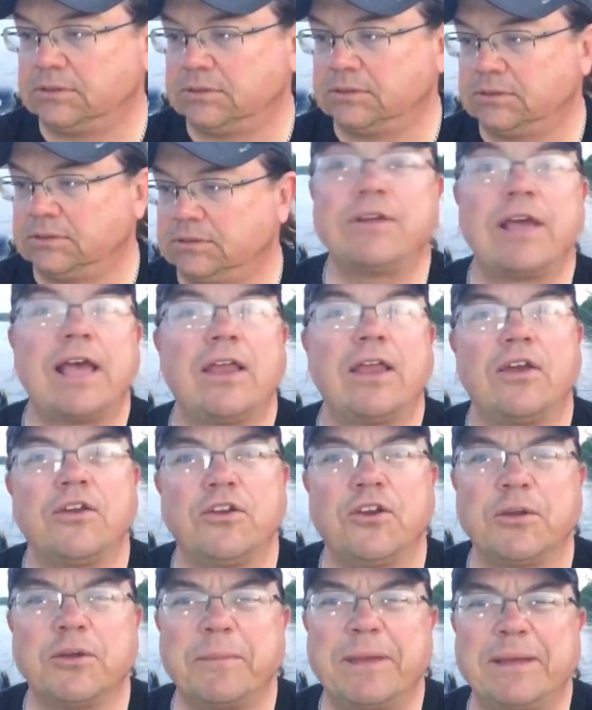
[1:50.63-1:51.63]
don't know how long
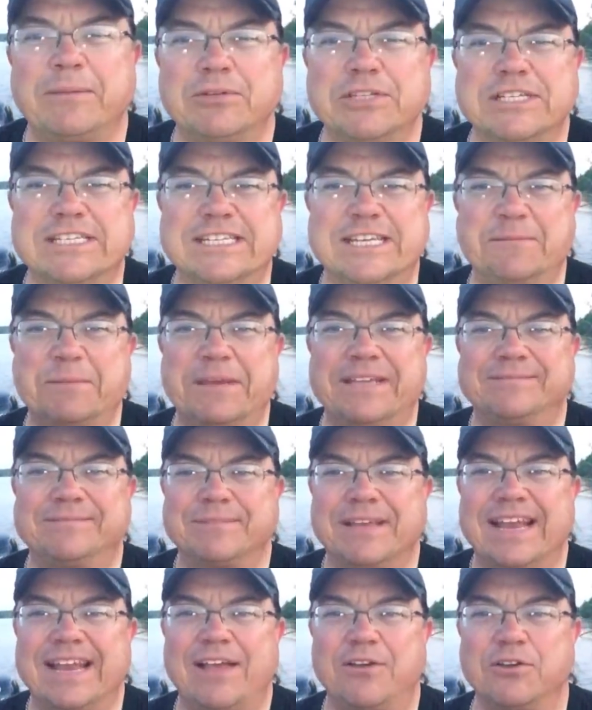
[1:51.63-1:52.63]
you're going to be able to see me
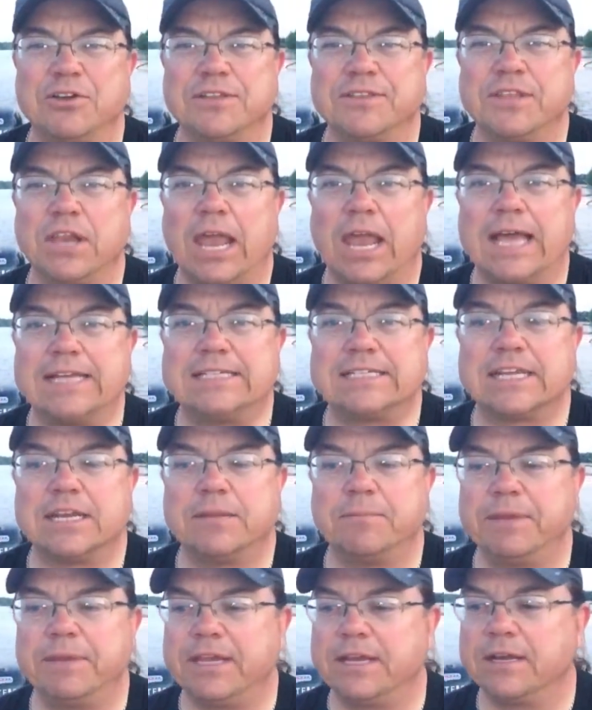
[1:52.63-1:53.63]
and how good the light's going
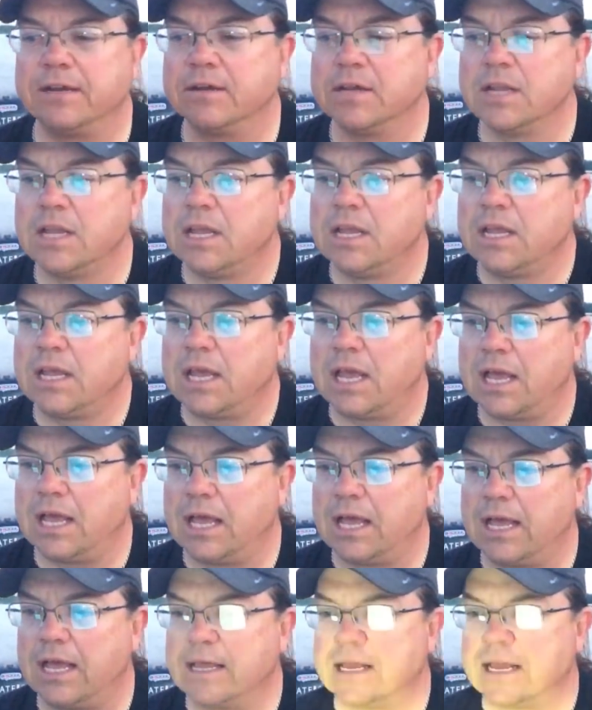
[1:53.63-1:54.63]
to be here.
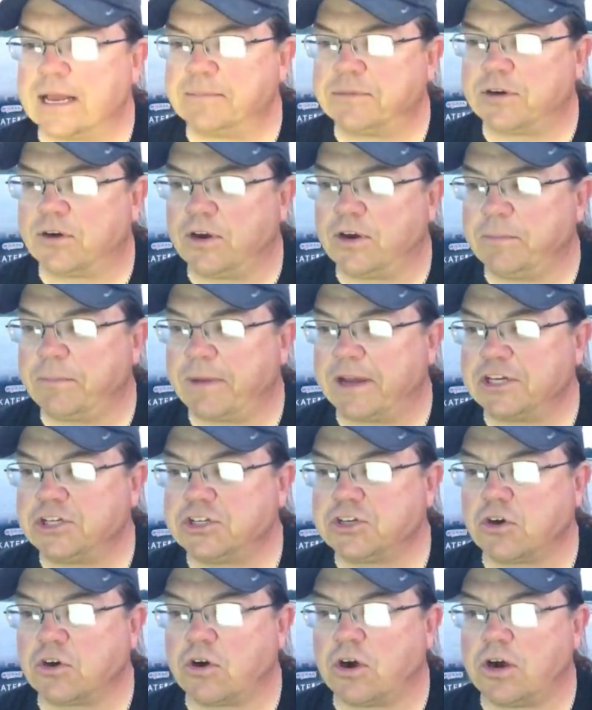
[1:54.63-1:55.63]
I'm turning my
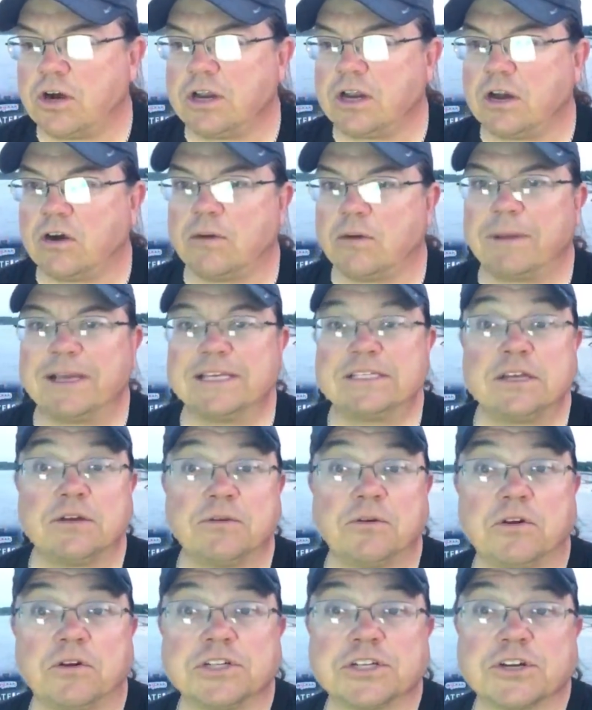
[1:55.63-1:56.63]
chart or my
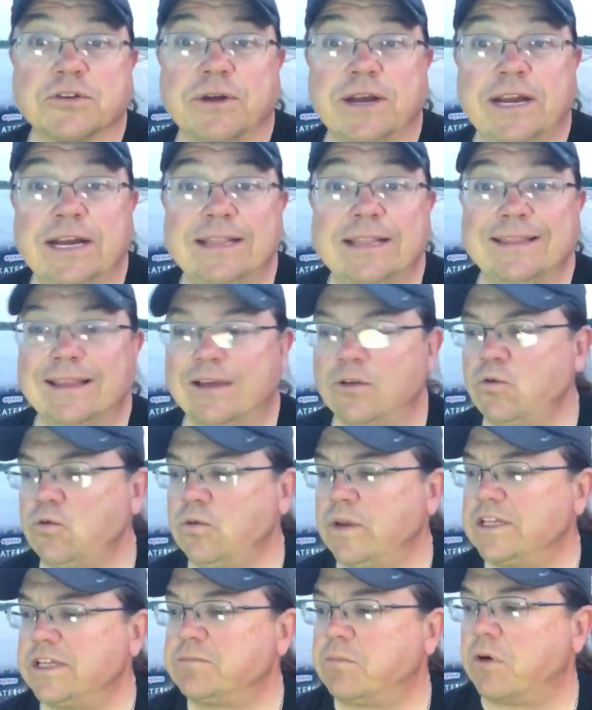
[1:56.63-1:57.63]
sonar screen.
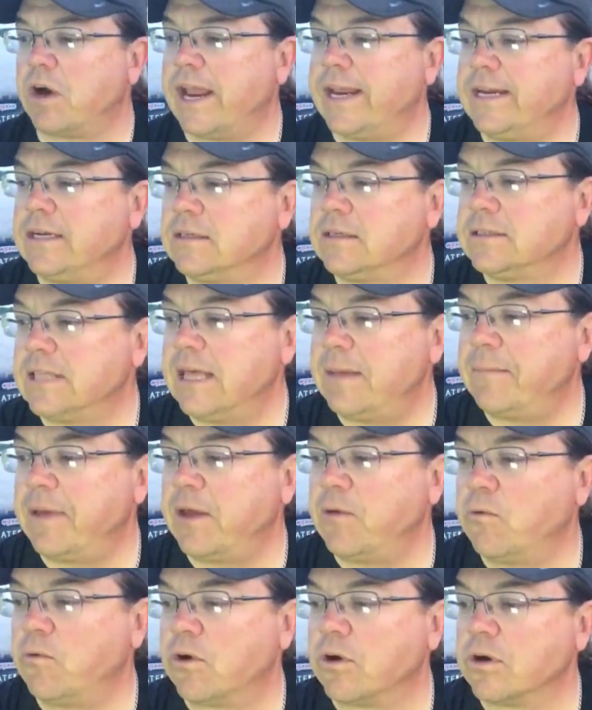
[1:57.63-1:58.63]
Ooh, that's bright. That
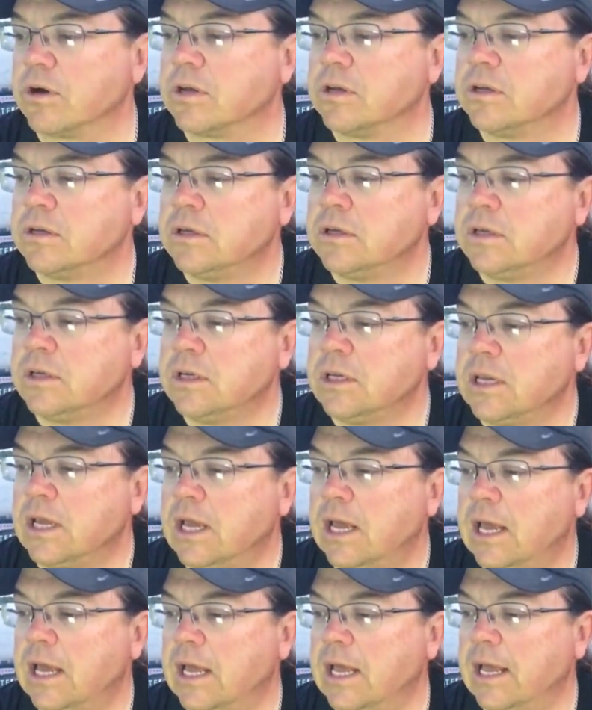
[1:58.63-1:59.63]
may work.
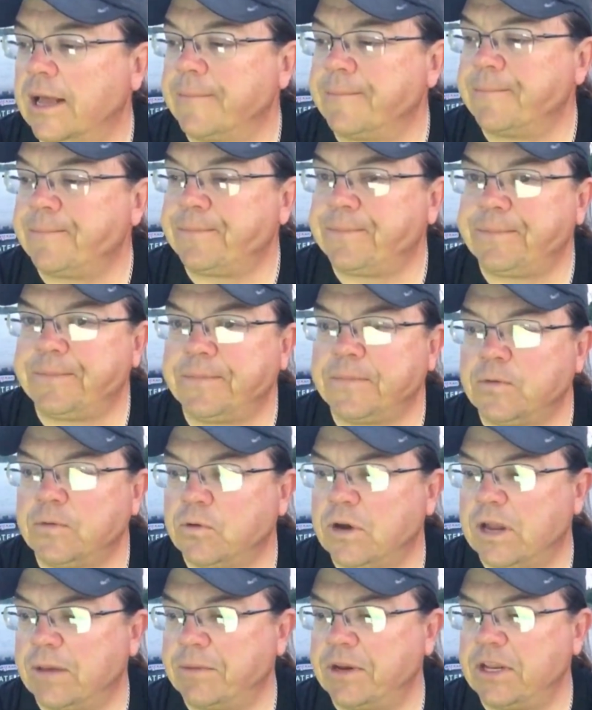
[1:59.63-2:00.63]

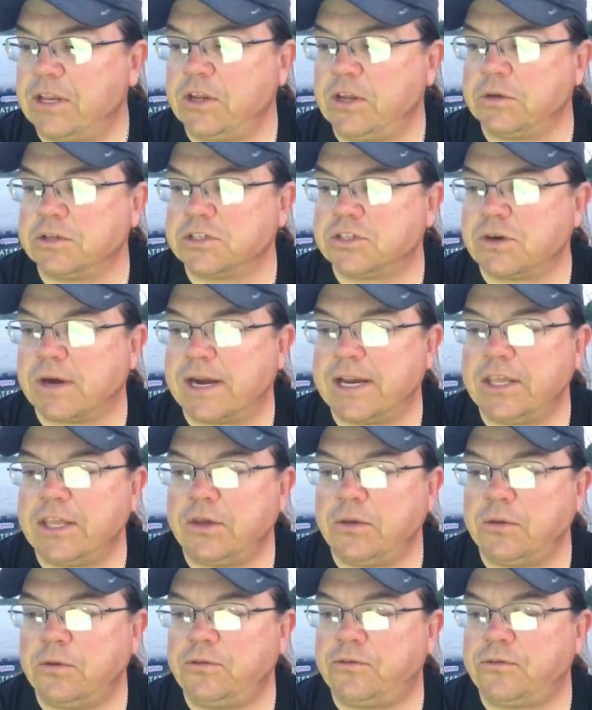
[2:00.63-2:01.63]
What I'm going to do is try to
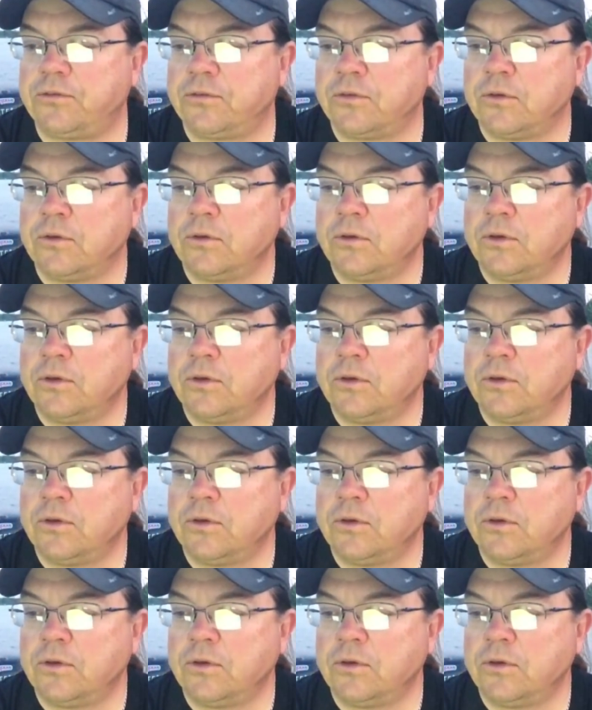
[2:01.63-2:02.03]
use